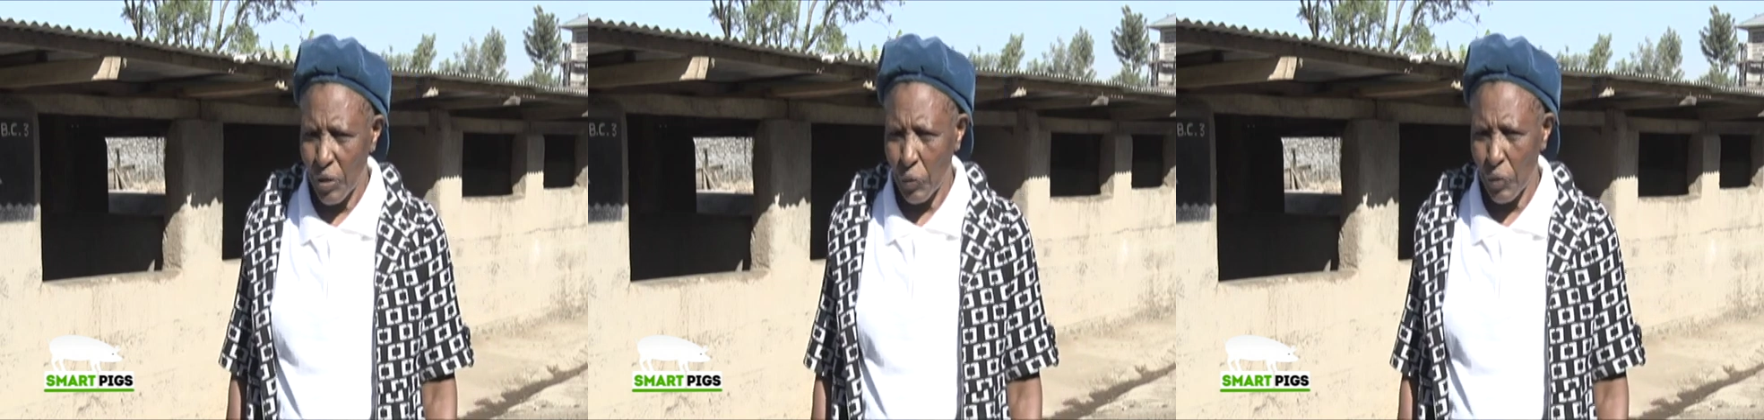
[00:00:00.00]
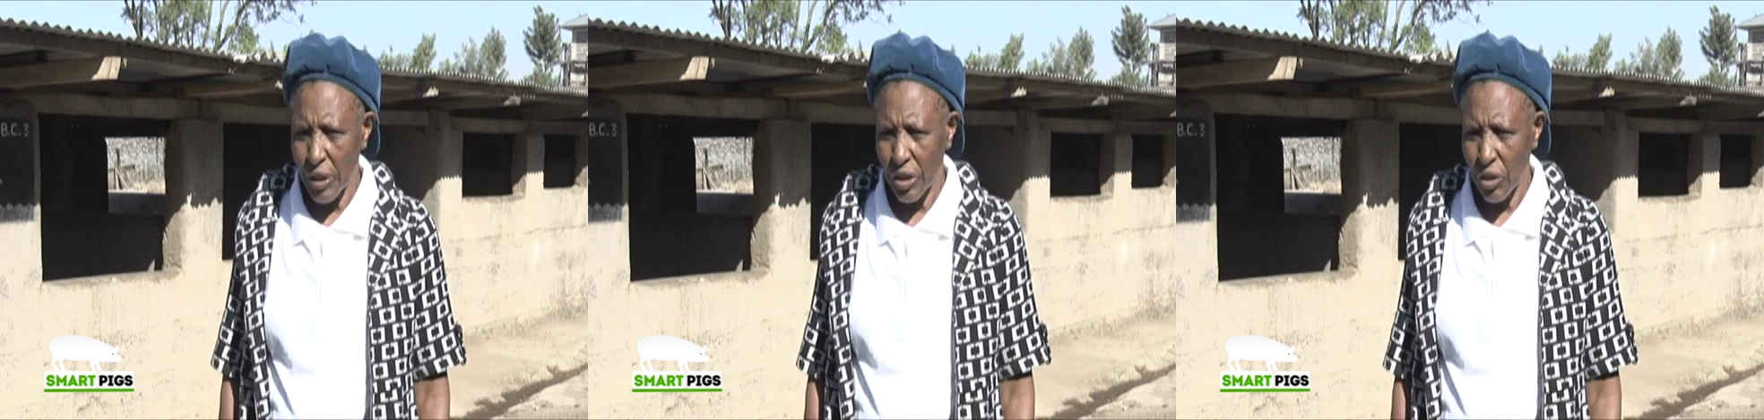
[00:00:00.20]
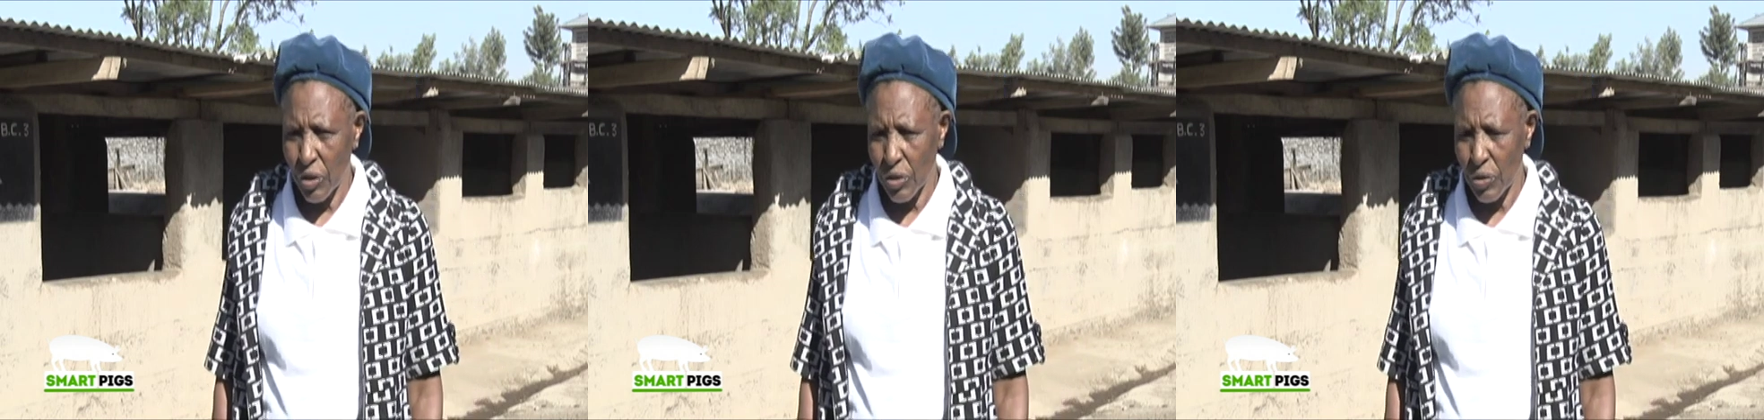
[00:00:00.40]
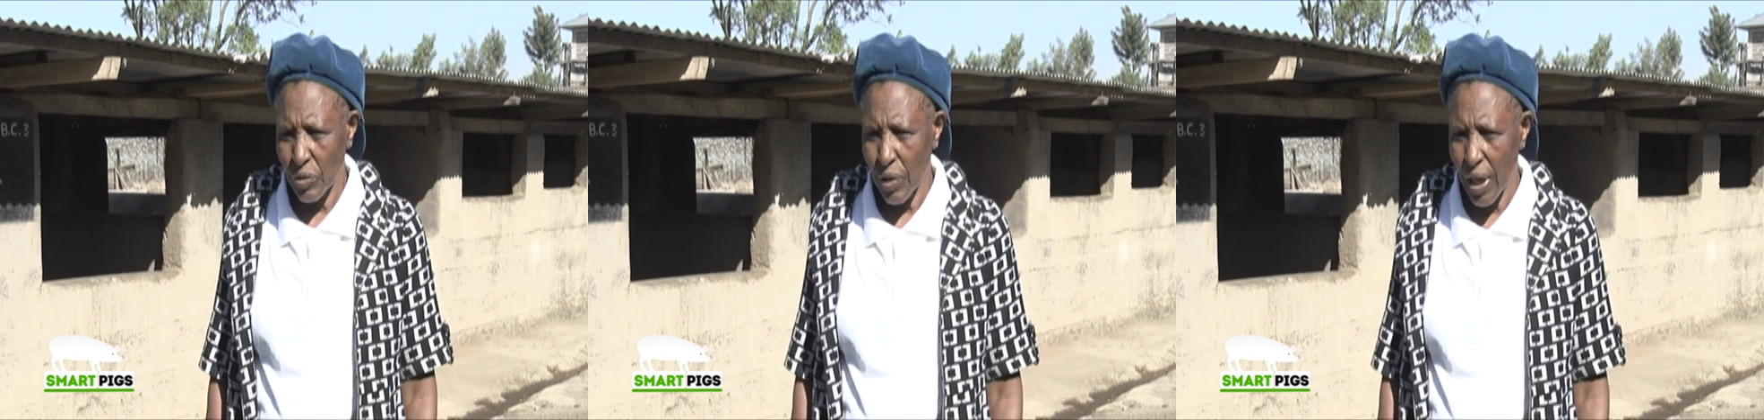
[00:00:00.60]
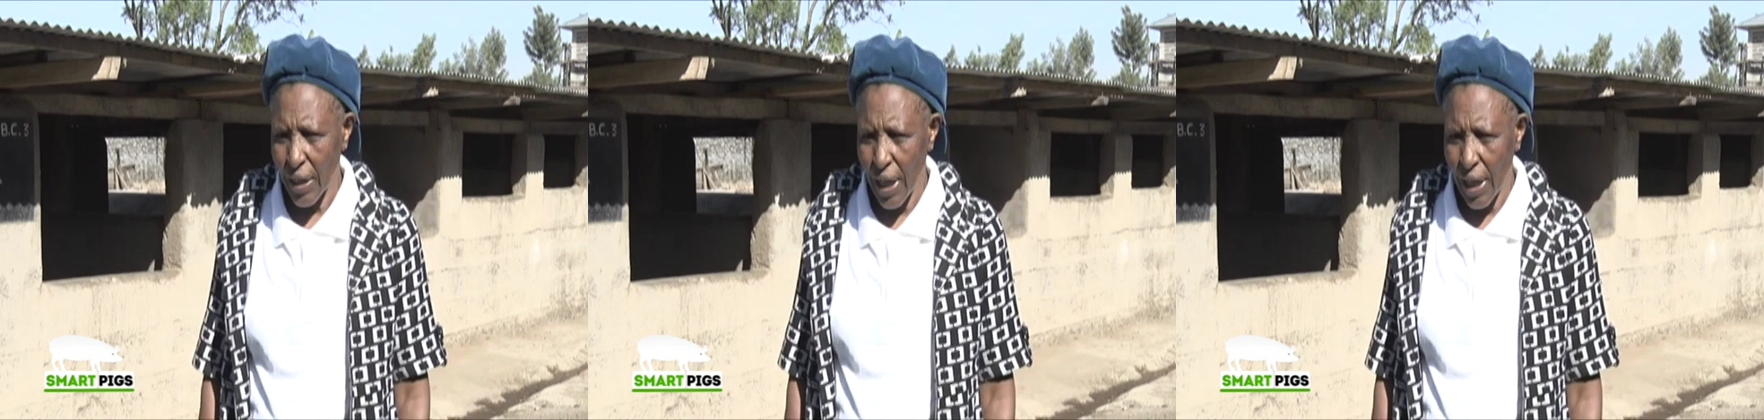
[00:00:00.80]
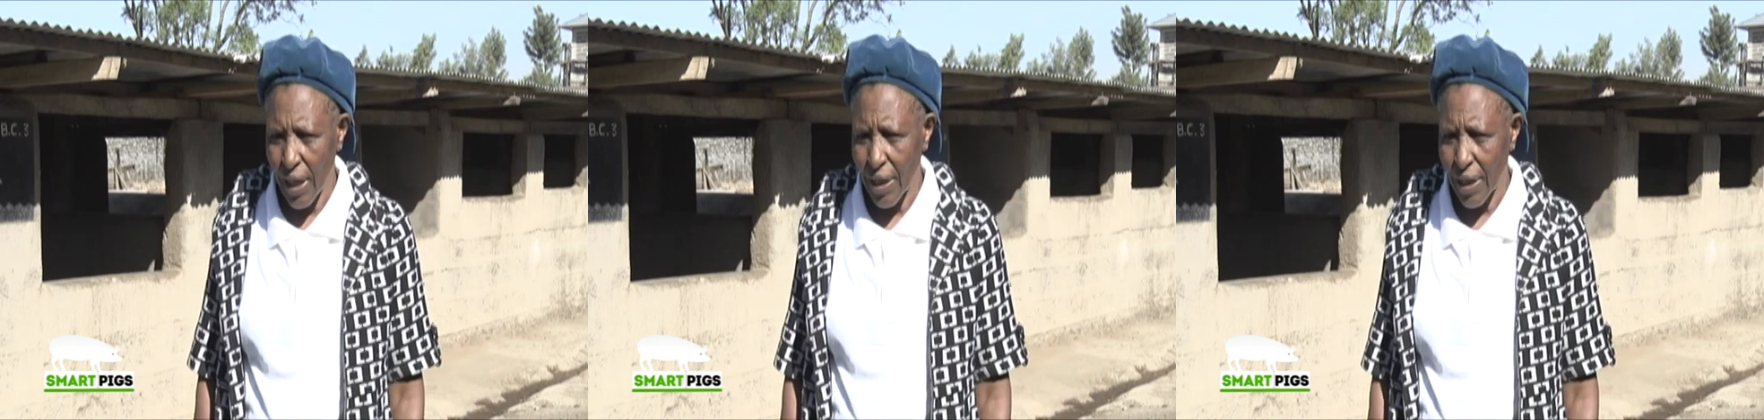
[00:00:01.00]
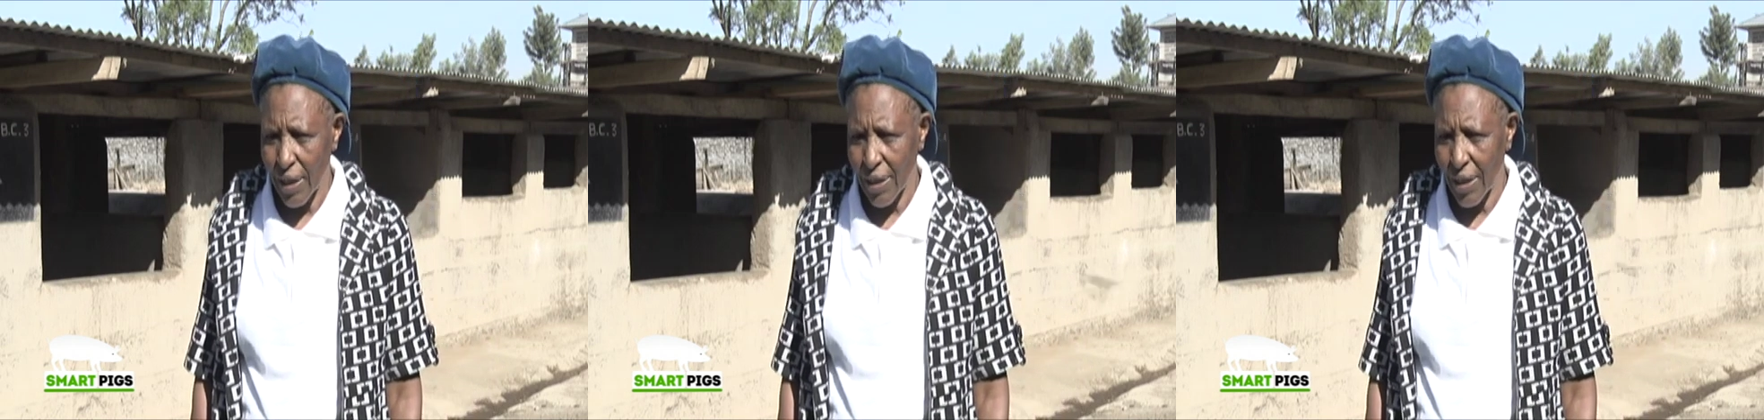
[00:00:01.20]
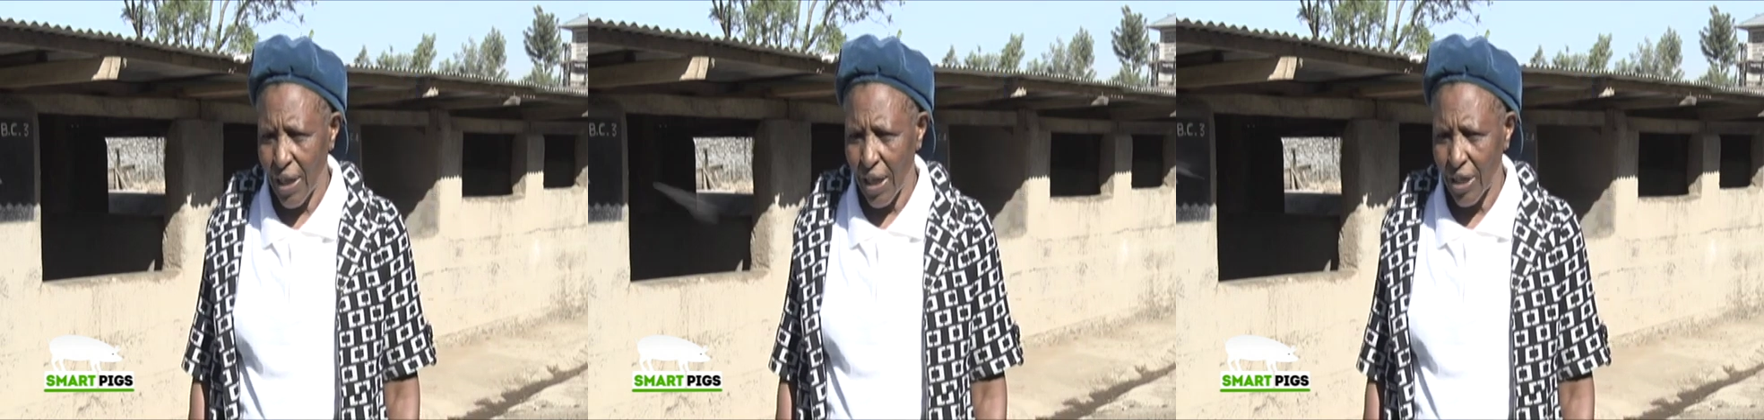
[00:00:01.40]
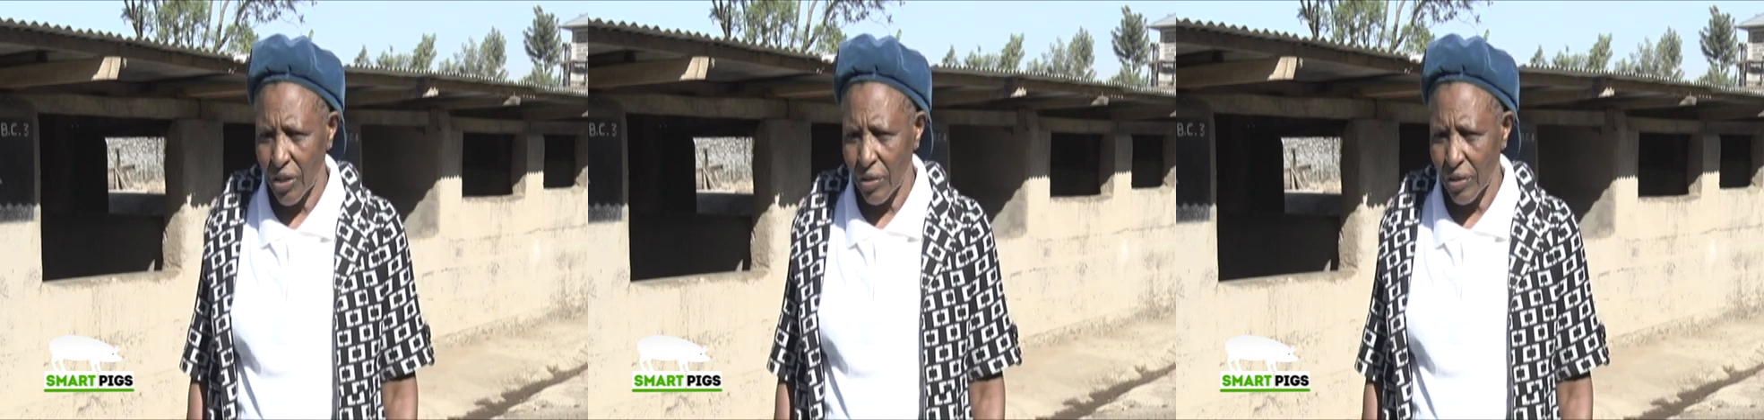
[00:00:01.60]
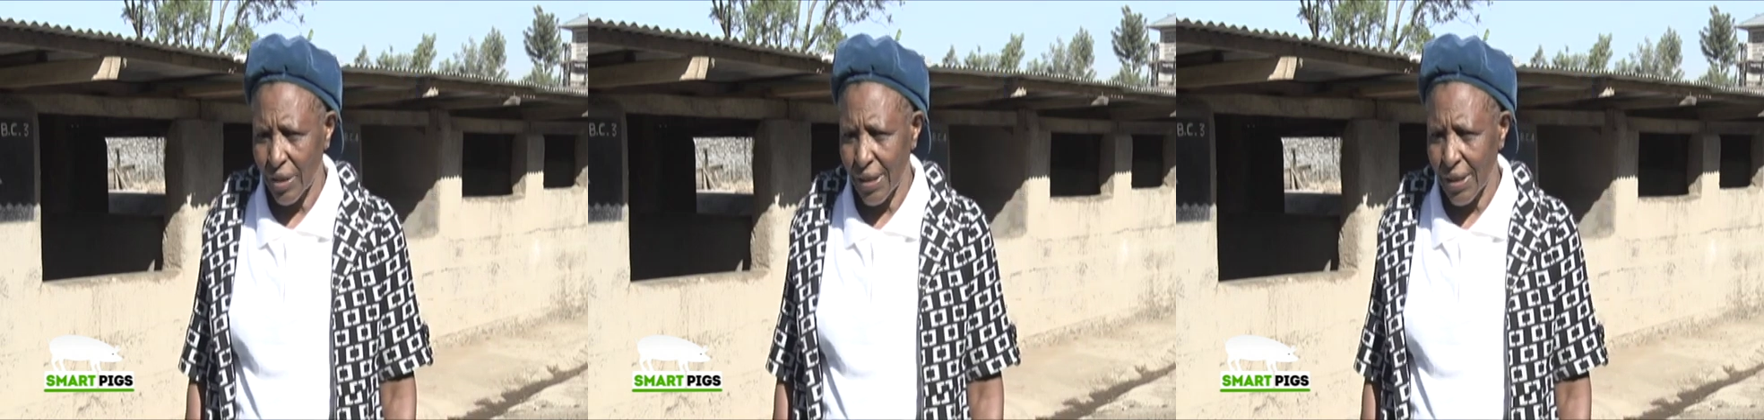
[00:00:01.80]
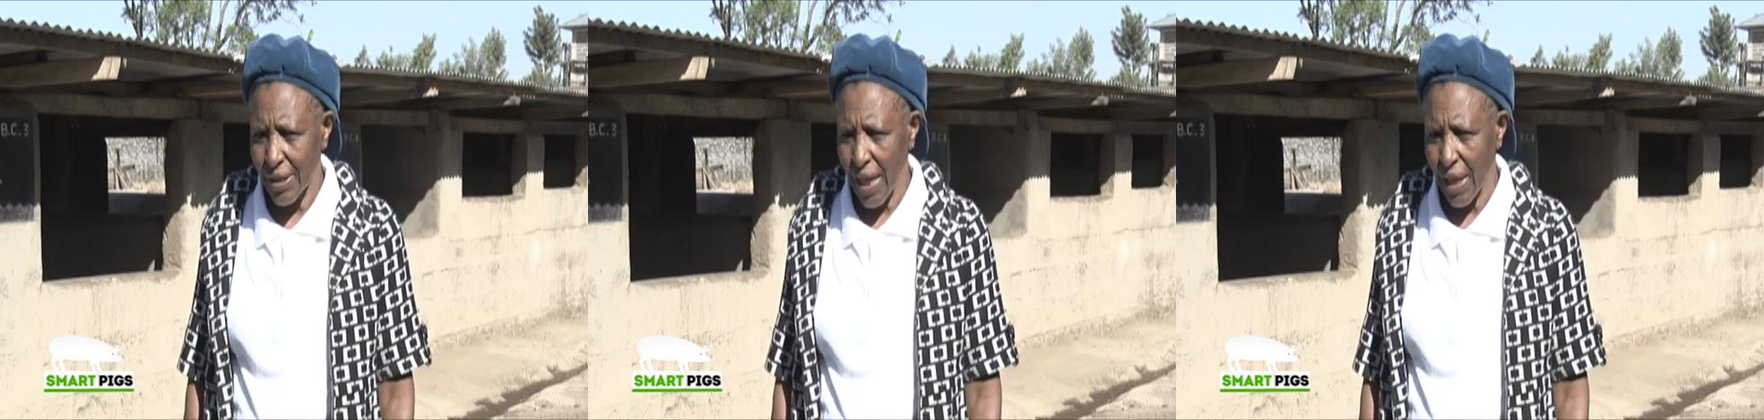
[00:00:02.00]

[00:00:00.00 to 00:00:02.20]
who is also an agriculturalist